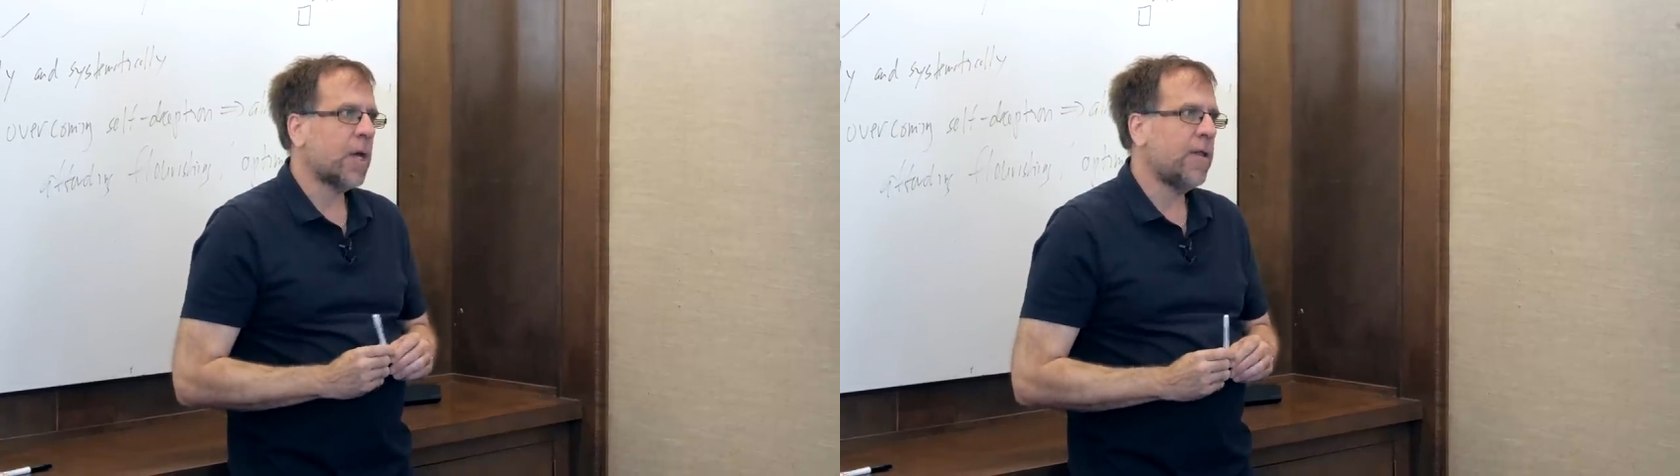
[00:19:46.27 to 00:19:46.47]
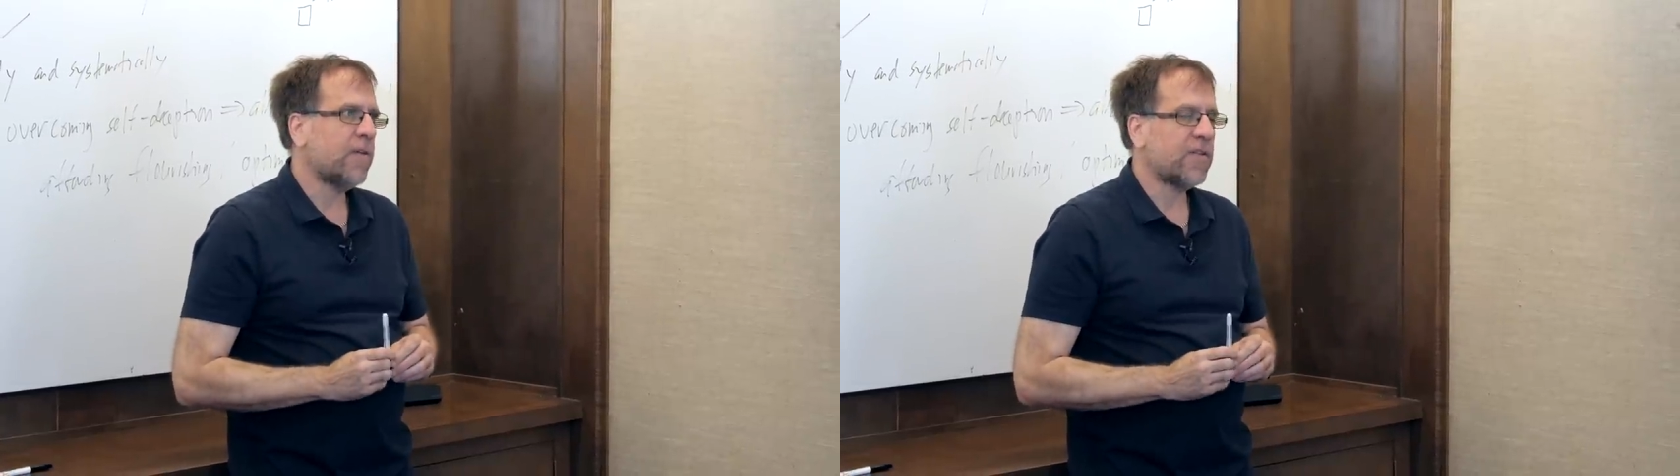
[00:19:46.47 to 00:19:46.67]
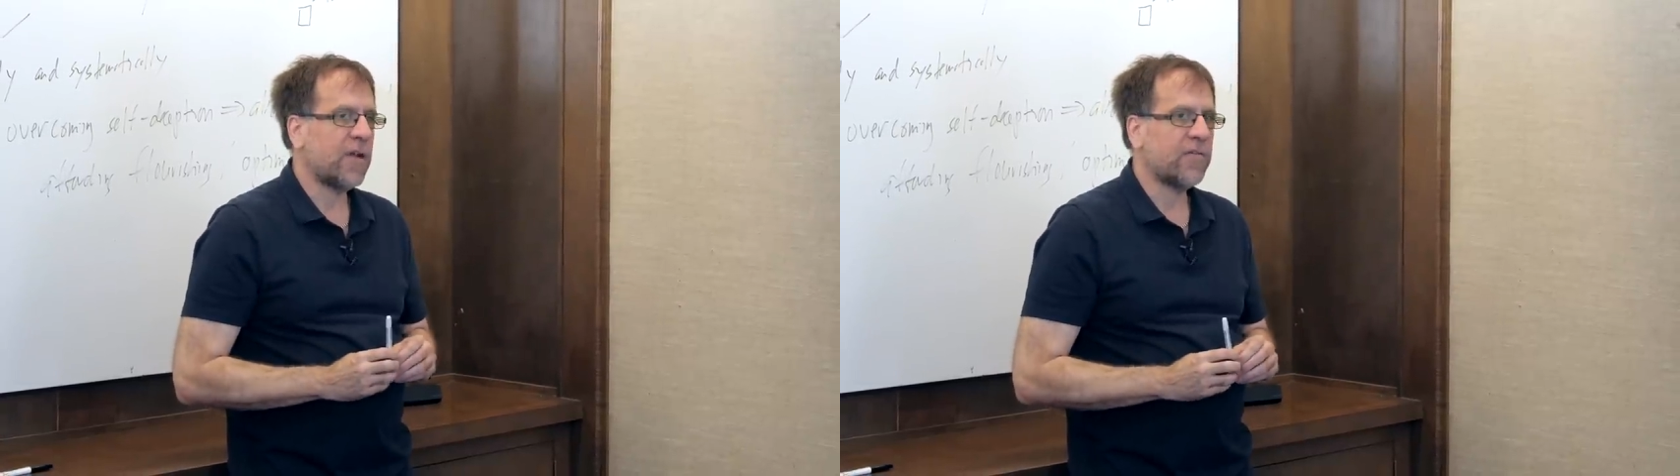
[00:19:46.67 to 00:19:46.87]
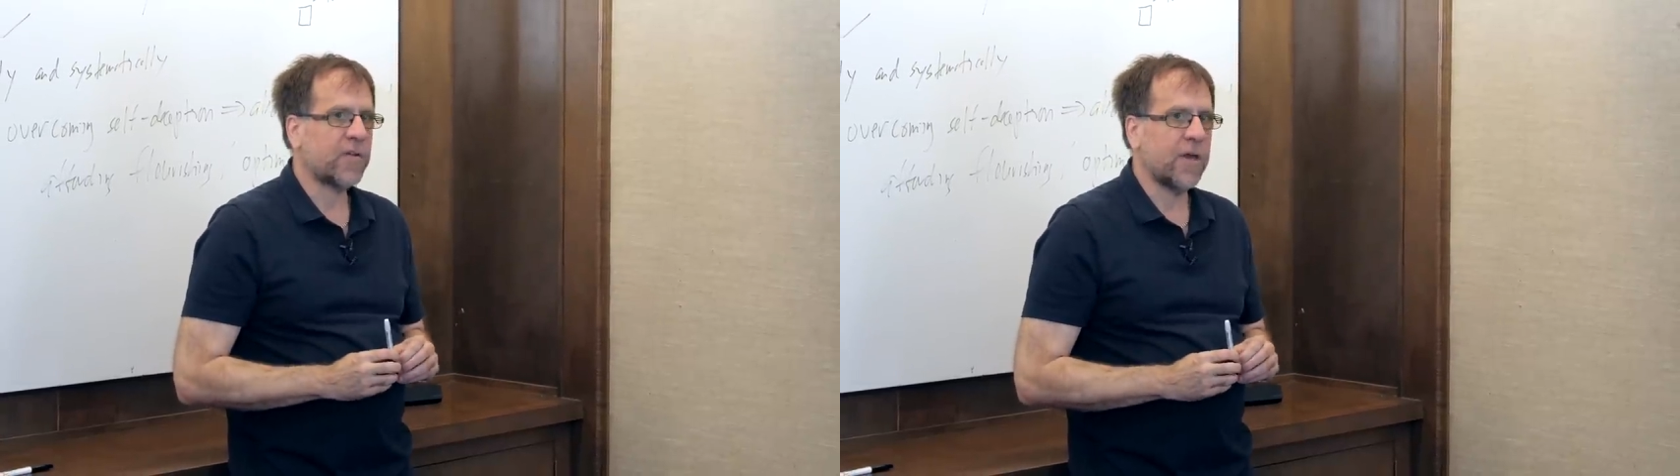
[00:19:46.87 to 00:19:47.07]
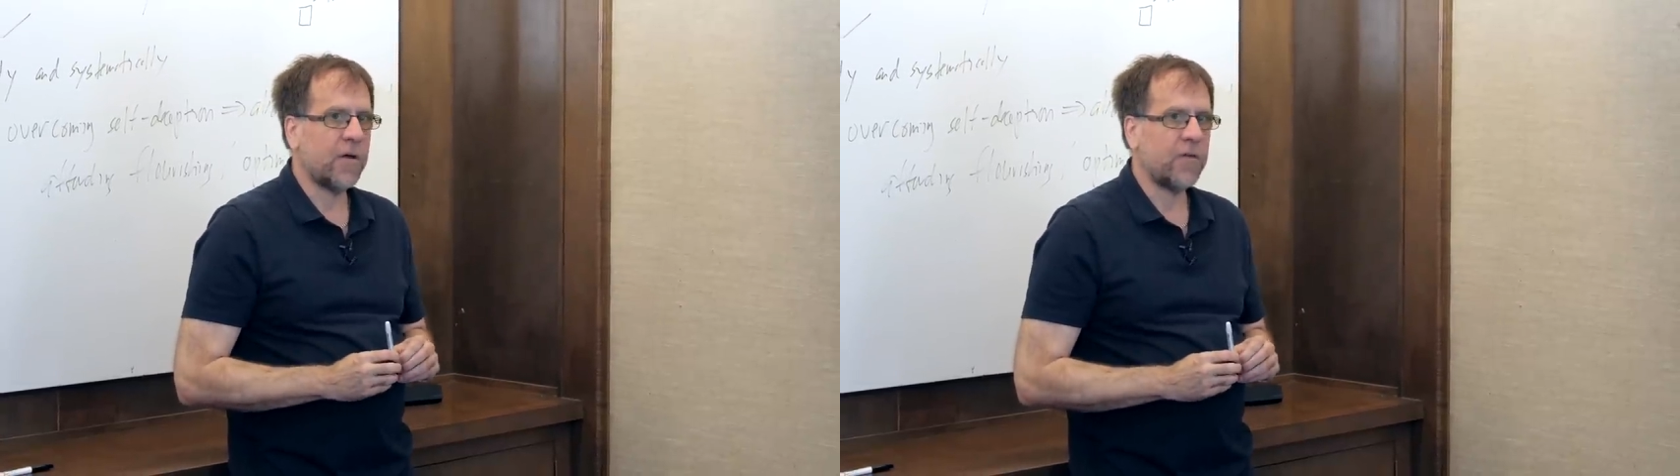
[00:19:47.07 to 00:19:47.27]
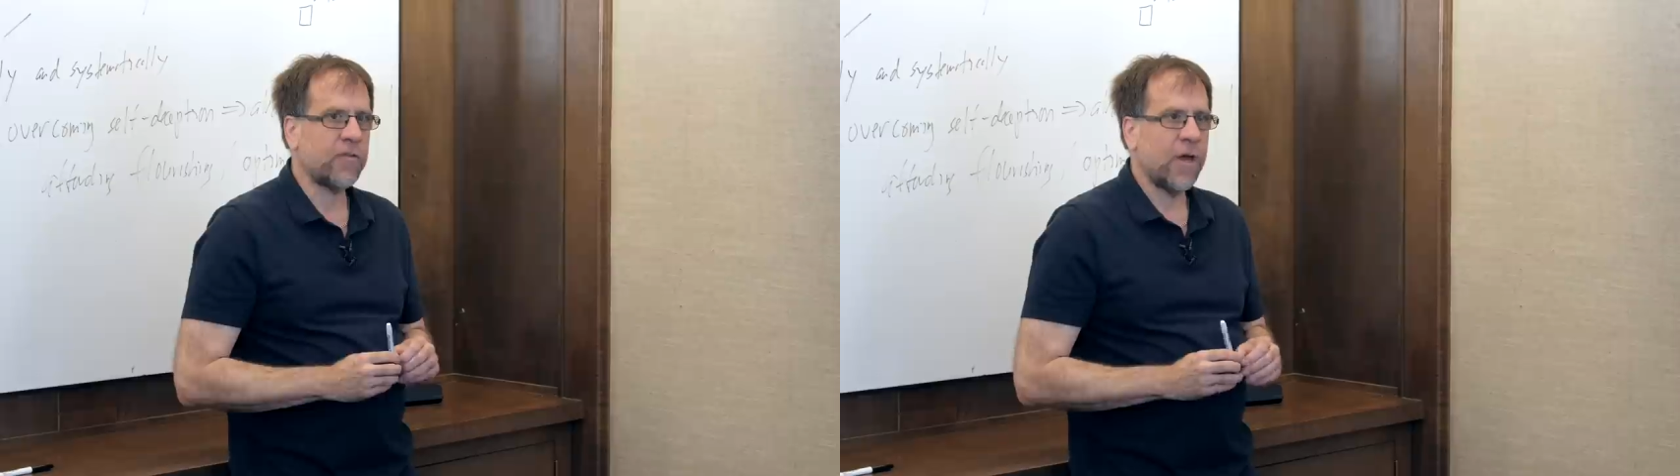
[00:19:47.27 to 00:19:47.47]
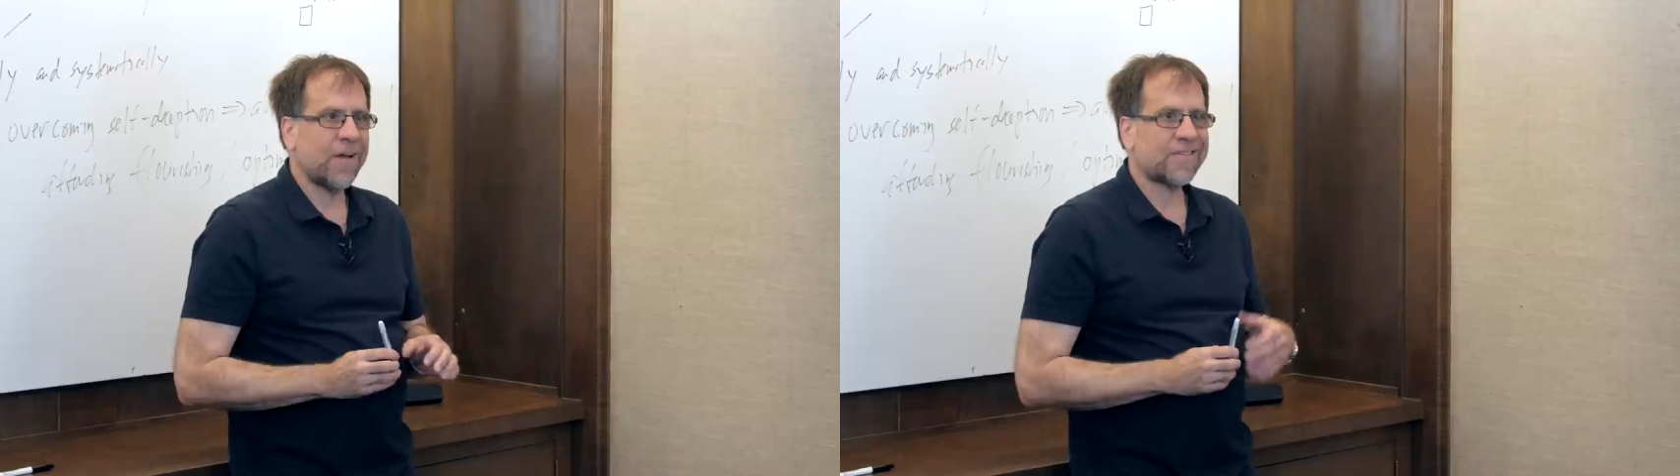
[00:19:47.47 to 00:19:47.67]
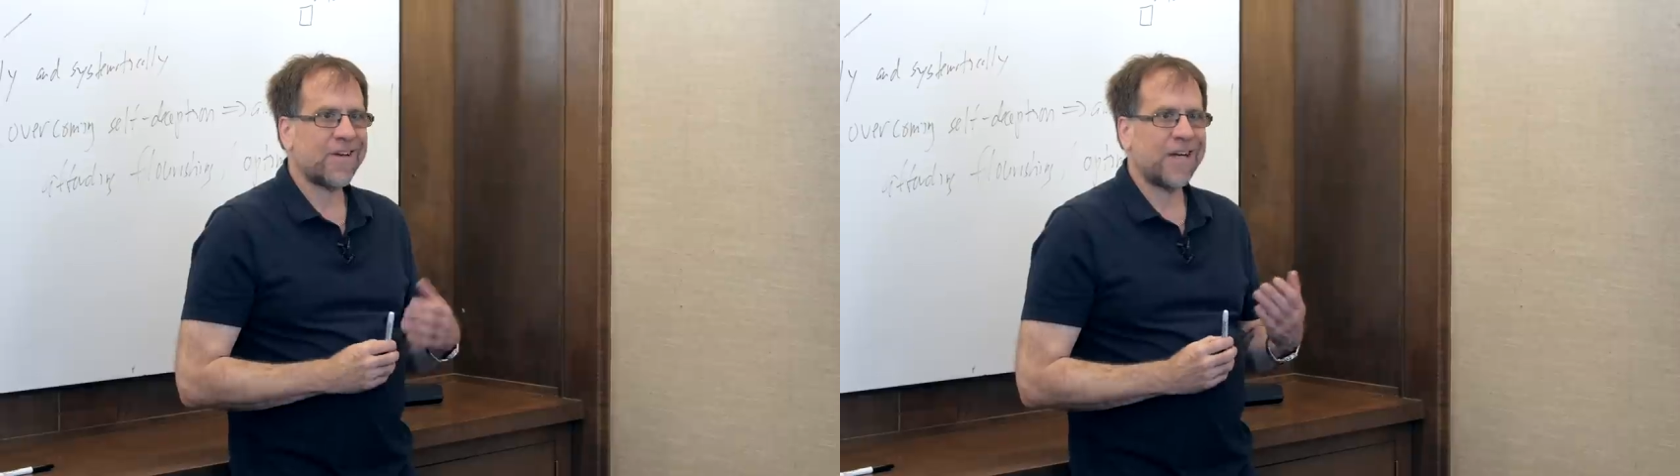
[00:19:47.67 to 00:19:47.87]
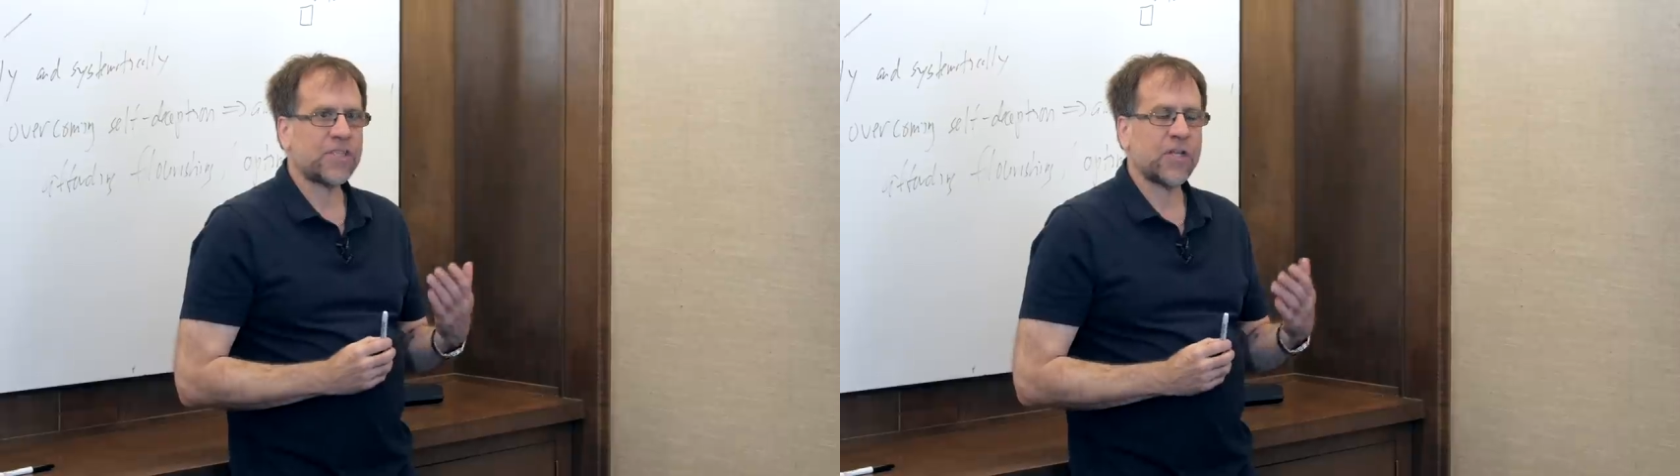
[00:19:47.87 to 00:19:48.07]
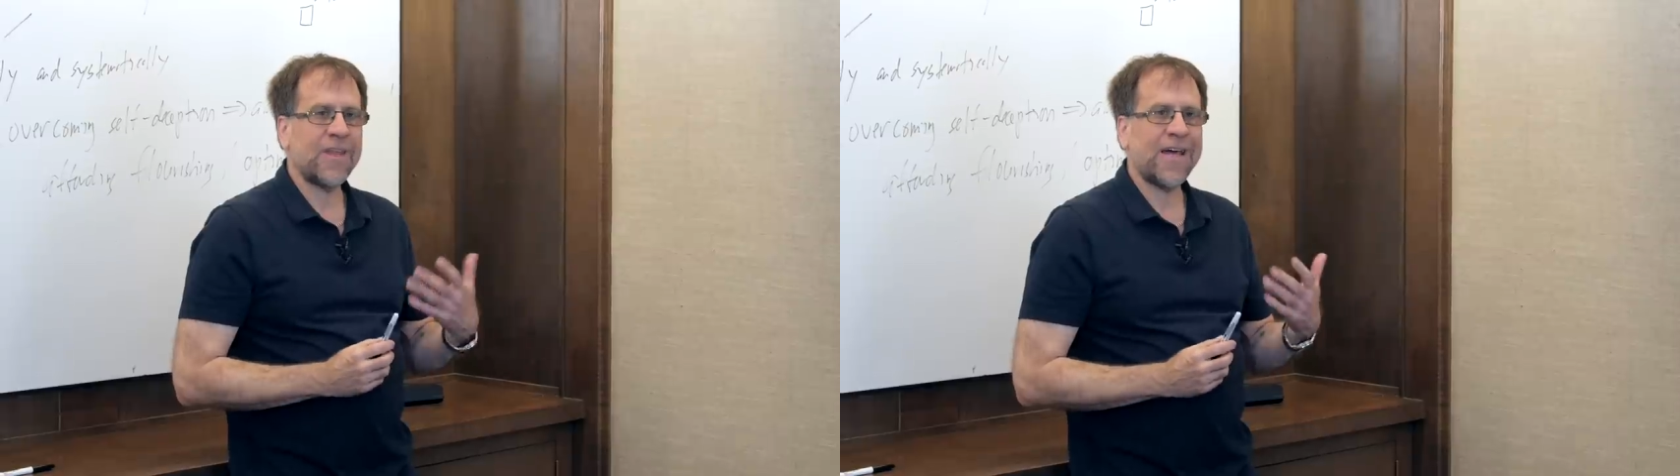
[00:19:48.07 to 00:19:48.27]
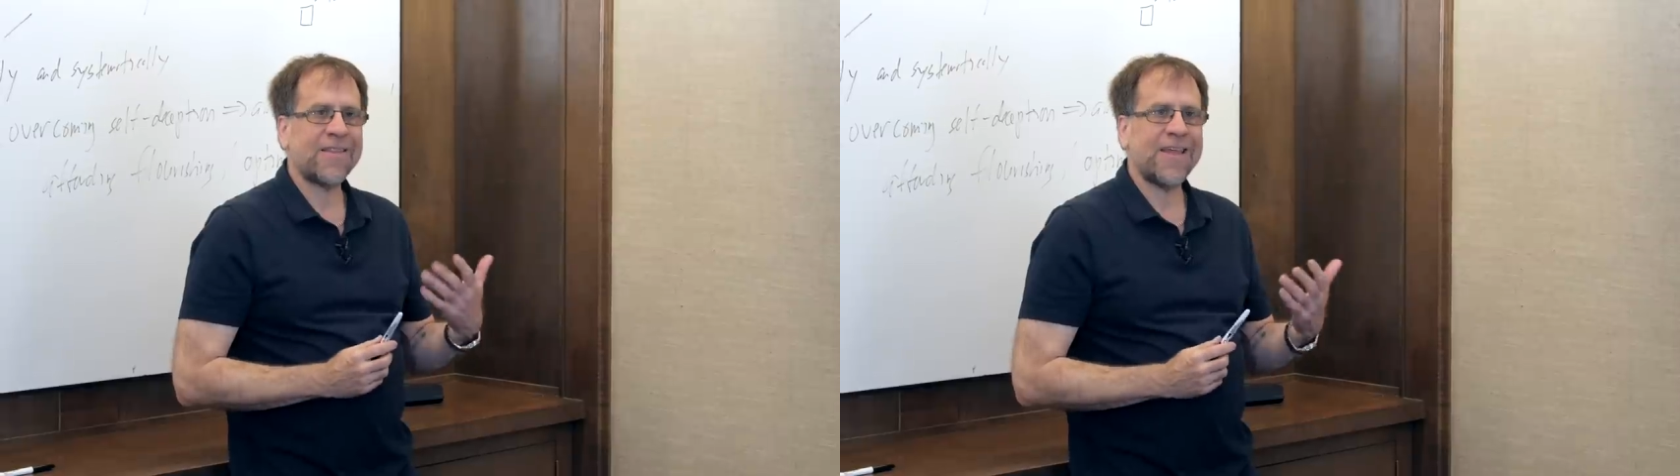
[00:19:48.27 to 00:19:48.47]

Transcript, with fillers: in the set of skills such that